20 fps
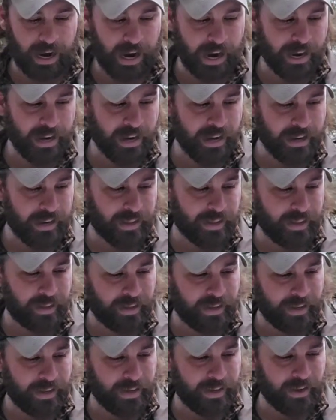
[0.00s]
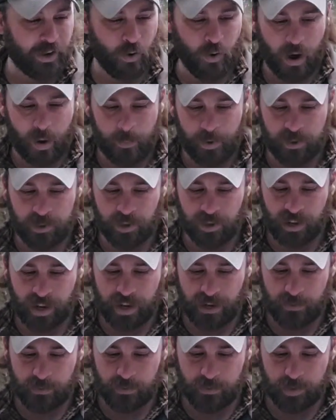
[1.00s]
I didn't know how much I'd
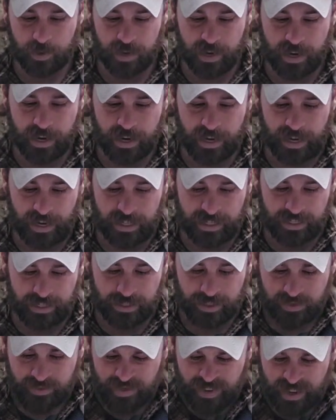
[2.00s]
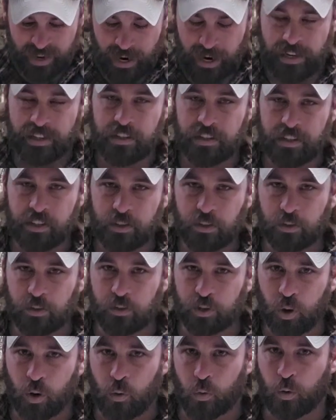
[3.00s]
like them in the beginning, and I still
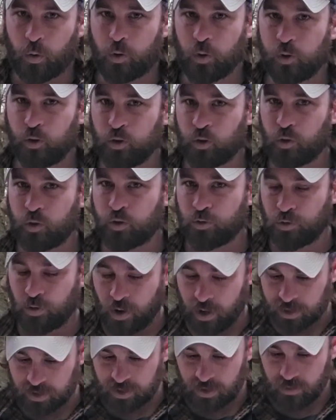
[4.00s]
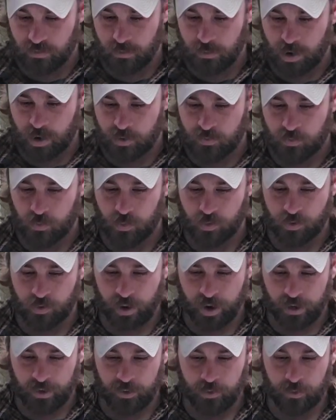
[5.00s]
don't trust them much further than
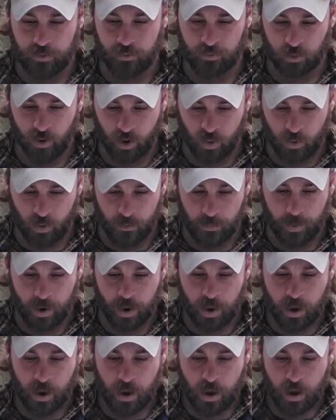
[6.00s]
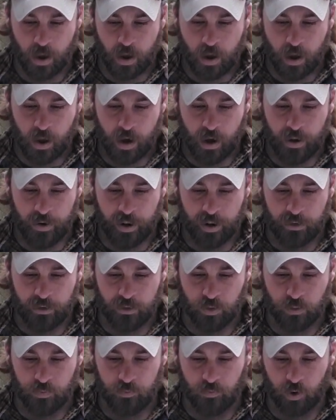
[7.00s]
I can throw them. And that's
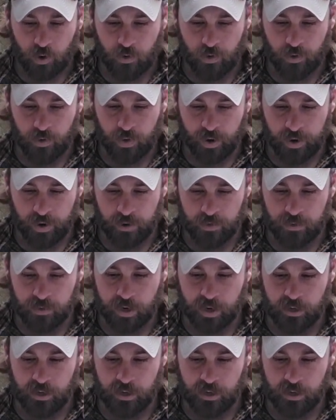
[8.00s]
no fault of theirs.